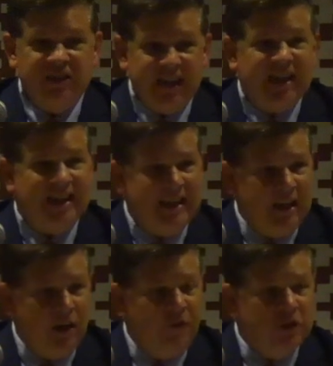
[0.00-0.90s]
and Second
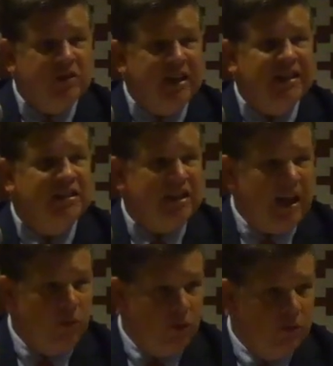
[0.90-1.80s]

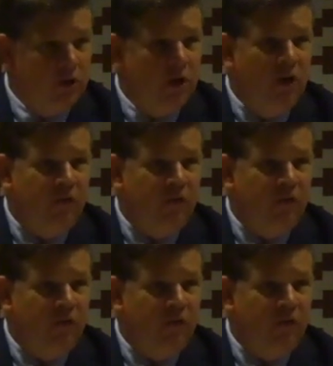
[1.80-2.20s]
Samuel,